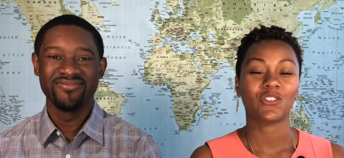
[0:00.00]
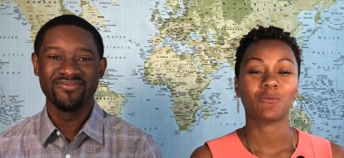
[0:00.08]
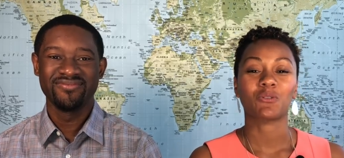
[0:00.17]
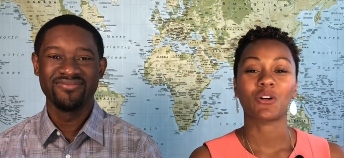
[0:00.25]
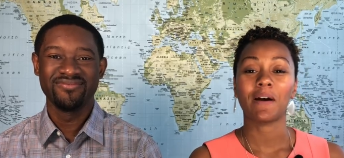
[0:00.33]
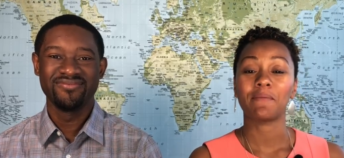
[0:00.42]

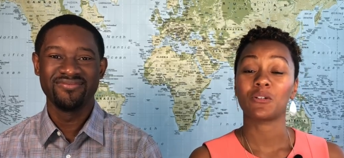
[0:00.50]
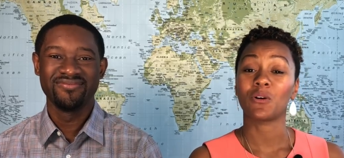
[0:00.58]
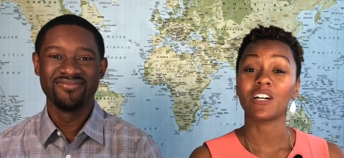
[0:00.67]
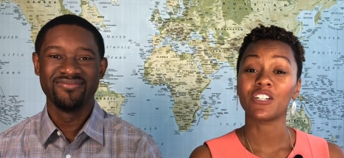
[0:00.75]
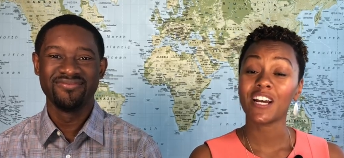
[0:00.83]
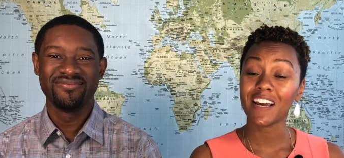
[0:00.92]
Speaker 1: subscribe to
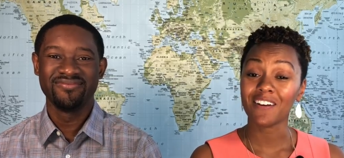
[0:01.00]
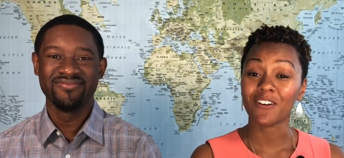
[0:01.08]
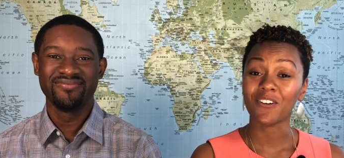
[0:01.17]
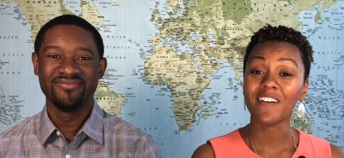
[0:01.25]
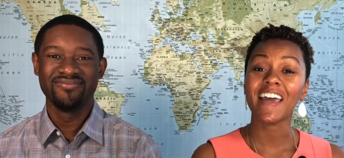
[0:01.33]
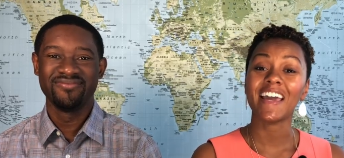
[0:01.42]
our
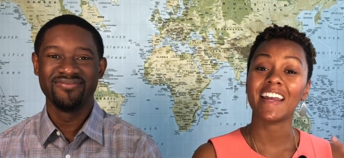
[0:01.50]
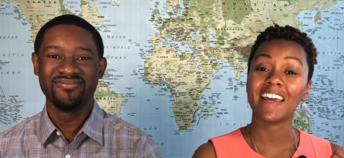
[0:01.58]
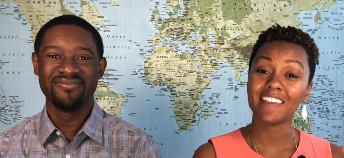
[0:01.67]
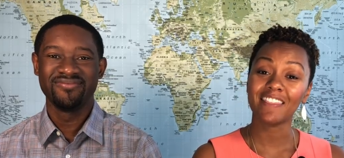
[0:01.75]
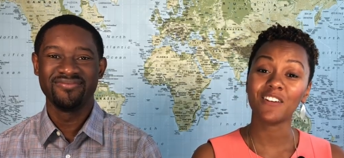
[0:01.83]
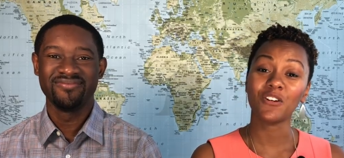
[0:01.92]
channel and
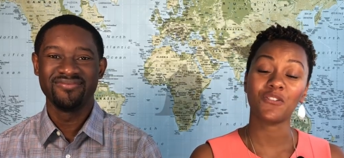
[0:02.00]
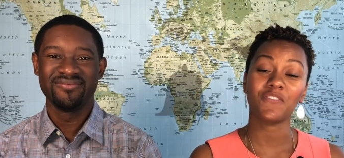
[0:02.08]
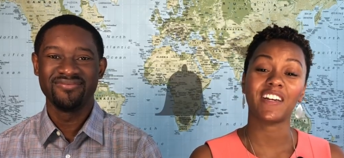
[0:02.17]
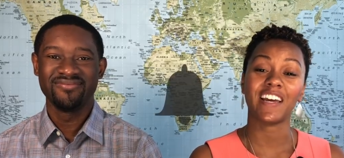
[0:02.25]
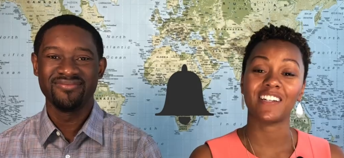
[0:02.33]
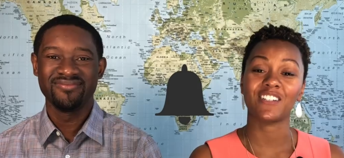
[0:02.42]
hit the
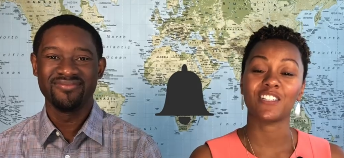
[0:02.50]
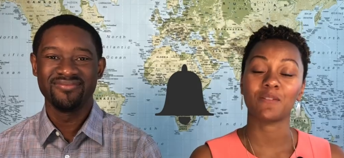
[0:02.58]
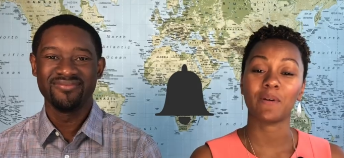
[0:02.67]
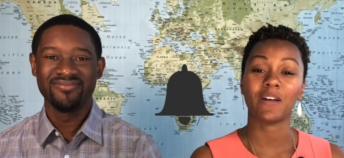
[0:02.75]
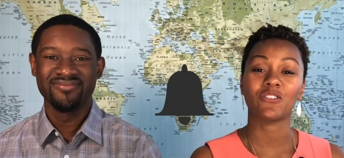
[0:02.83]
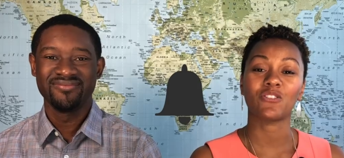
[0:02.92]
notifications
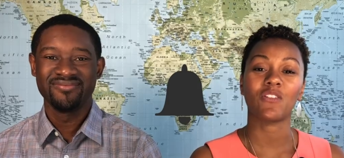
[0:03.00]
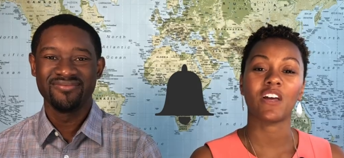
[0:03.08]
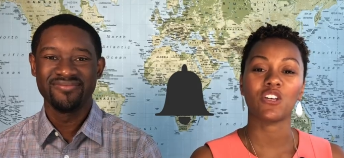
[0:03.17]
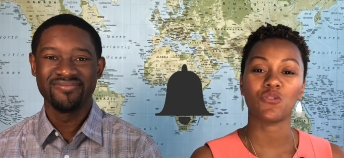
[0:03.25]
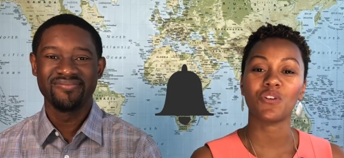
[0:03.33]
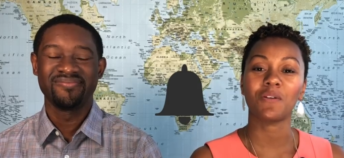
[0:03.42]
bell so
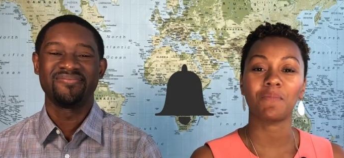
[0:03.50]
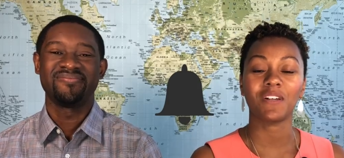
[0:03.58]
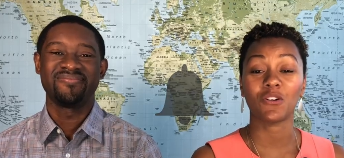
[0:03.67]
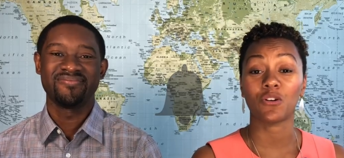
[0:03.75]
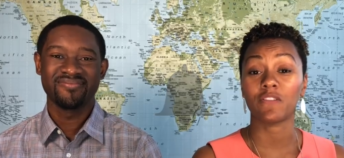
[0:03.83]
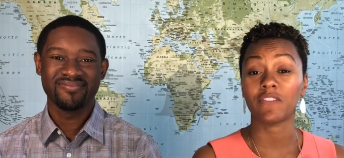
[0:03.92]
that you can be
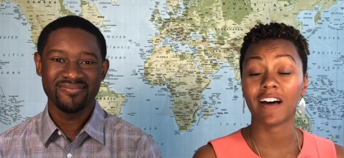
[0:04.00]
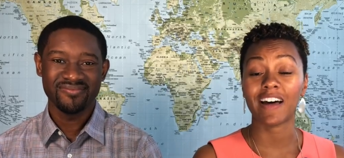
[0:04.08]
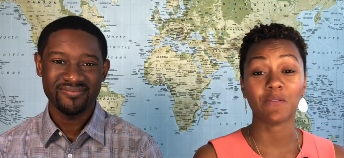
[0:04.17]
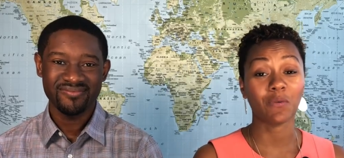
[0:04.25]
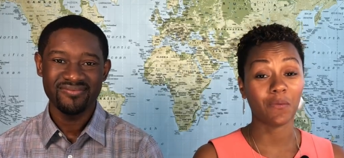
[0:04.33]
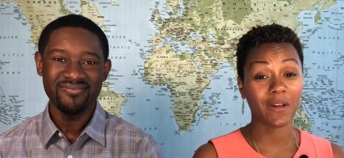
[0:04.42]

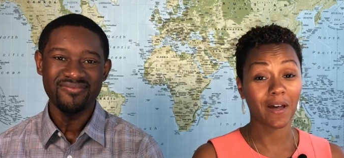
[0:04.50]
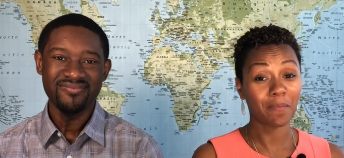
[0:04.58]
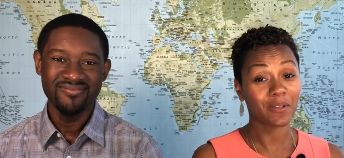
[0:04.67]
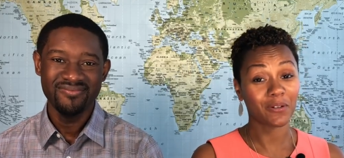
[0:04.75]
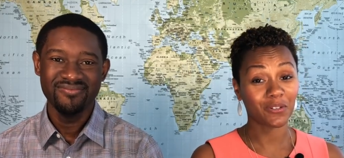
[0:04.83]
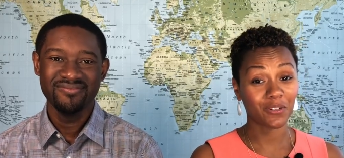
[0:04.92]
notified when we
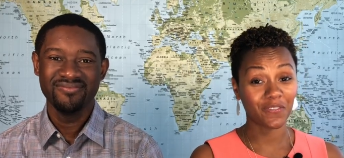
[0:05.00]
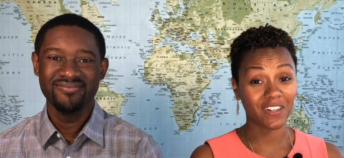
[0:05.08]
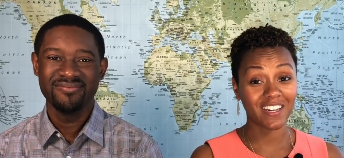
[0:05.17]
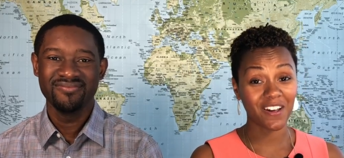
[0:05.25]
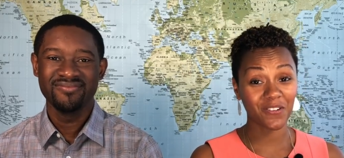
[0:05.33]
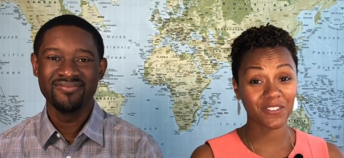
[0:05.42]
upload new
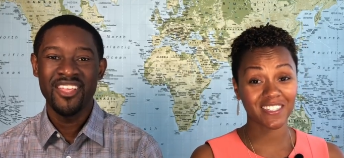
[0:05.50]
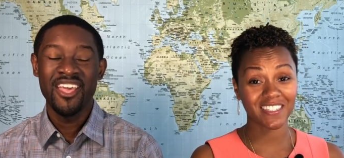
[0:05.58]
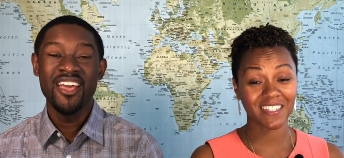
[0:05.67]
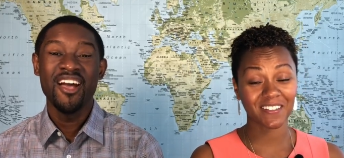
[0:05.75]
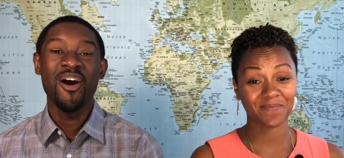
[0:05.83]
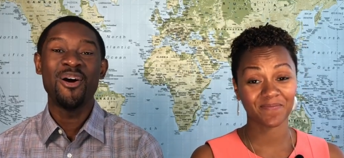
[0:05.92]
videos.
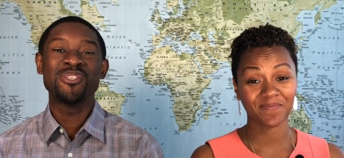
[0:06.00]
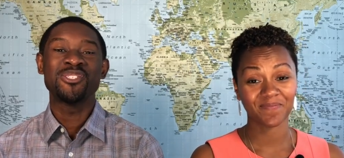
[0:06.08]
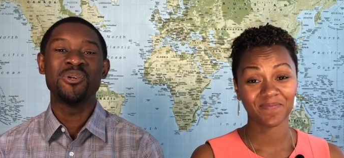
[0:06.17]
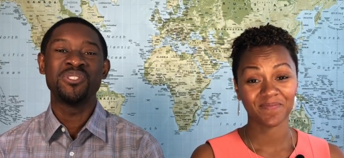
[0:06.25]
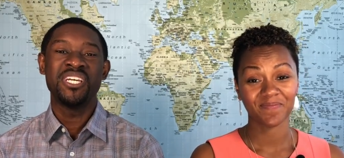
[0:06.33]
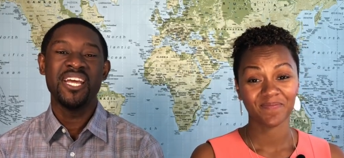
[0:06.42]

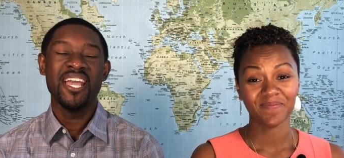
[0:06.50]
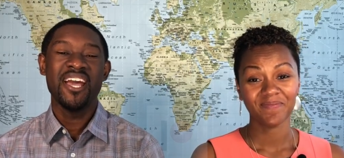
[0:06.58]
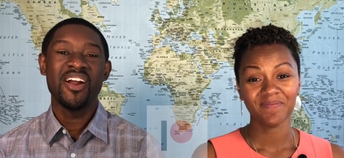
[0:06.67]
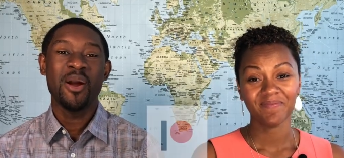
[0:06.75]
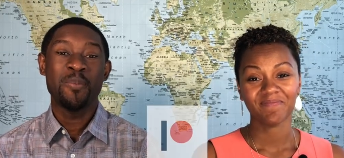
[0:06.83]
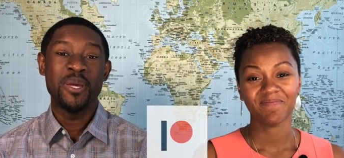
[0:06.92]
Speaker 2: Also, check
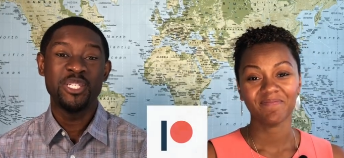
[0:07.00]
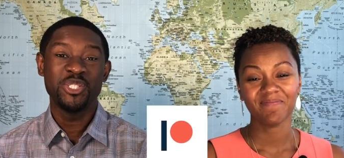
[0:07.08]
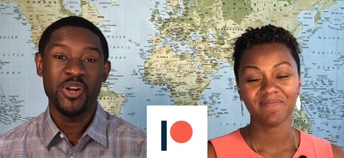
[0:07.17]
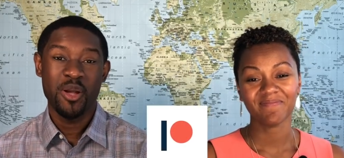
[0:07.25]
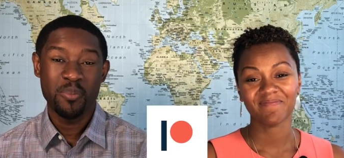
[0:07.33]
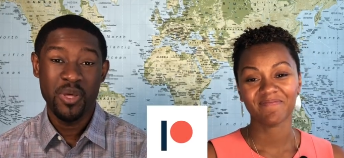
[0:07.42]
out our
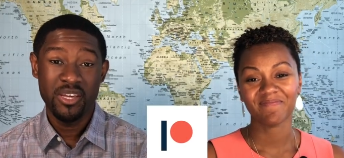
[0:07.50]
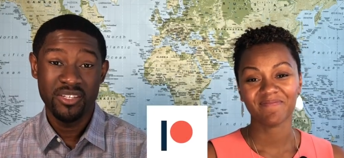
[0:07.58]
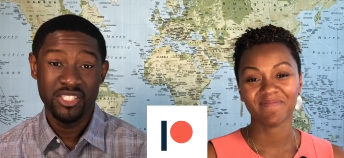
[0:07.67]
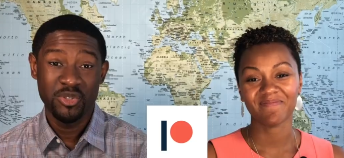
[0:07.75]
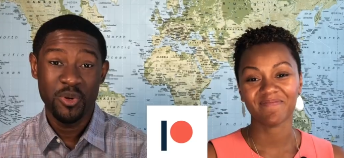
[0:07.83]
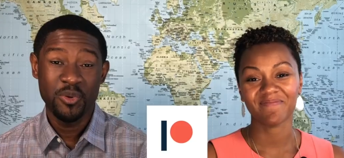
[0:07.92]
Patreon
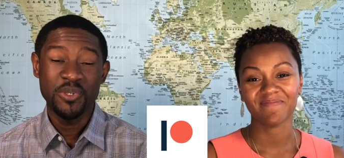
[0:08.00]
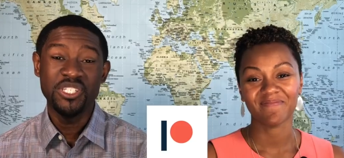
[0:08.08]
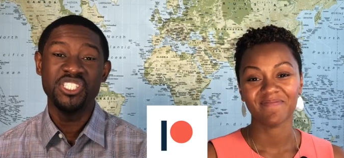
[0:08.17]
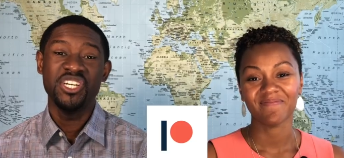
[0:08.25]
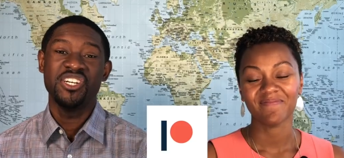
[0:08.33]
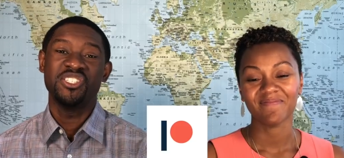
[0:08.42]
page where we
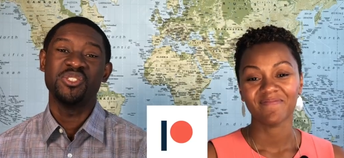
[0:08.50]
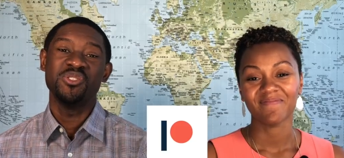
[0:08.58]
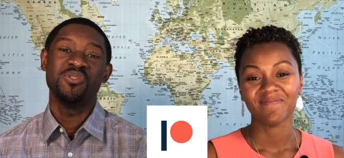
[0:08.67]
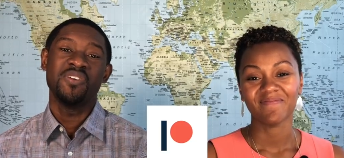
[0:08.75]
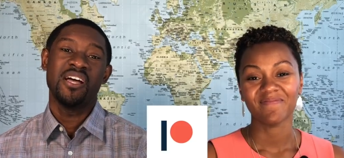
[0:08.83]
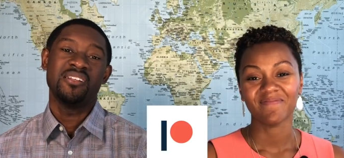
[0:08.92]
share
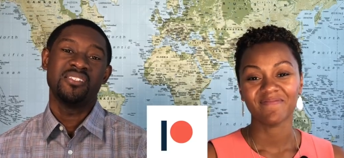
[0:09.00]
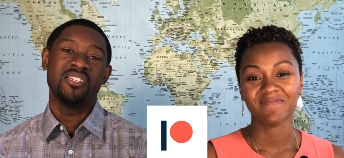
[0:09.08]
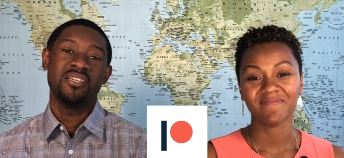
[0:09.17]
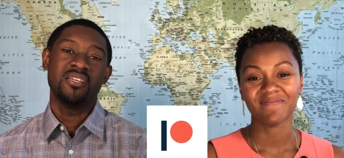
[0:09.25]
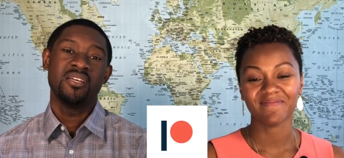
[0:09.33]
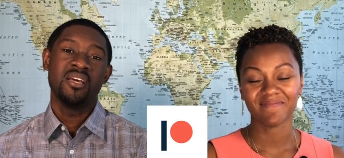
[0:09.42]
exclusive
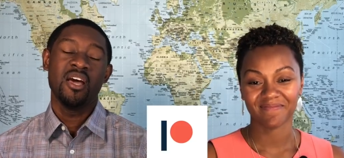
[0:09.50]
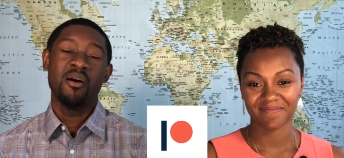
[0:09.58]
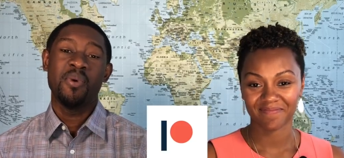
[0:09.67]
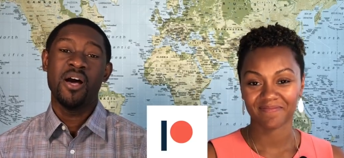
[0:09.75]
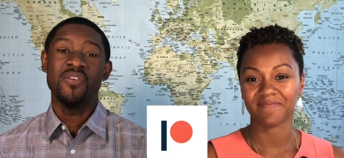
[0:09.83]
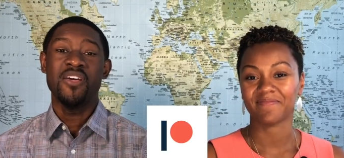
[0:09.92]
content
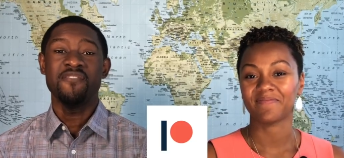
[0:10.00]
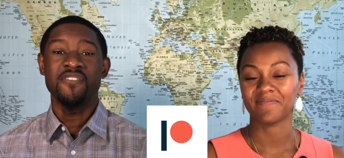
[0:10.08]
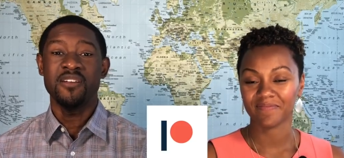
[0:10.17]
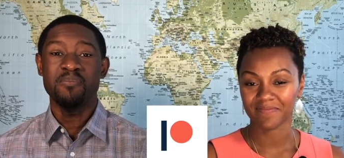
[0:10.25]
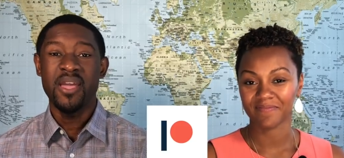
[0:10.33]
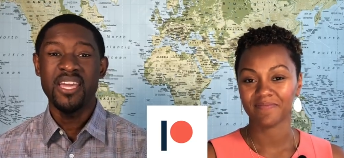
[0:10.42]
about
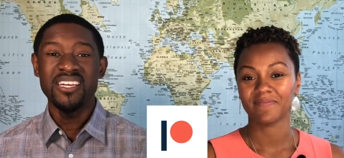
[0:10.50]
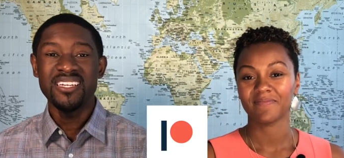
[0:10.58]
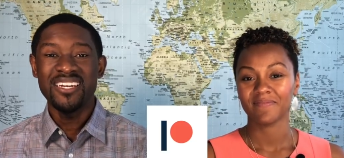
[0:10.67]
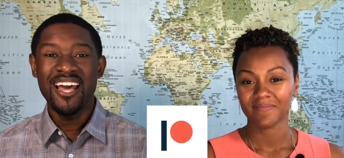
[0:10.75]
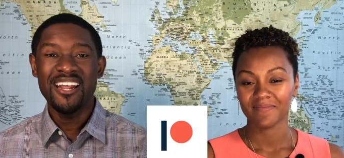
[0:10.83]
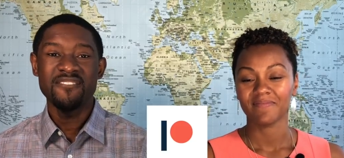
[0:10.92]
infinite banking
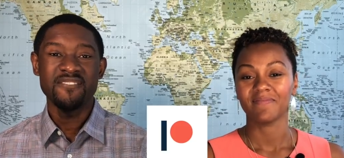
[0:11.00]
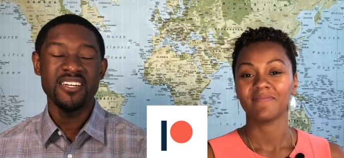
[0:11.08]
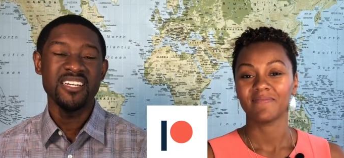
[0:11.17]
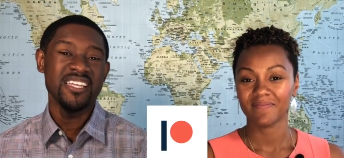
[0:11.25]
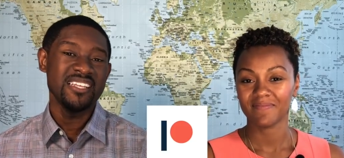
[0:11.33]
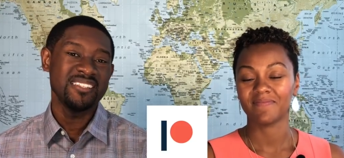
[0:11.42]
and how to fit
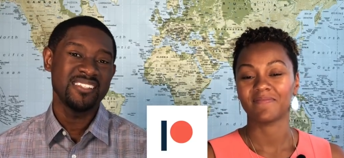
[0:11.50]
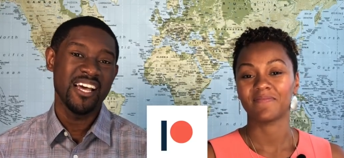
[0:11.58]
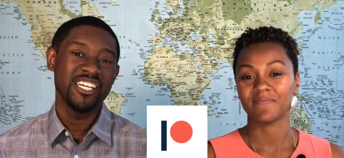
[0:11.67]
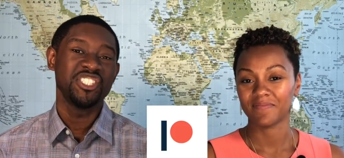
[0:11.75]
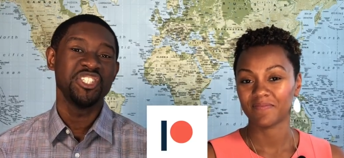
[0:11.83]
it inside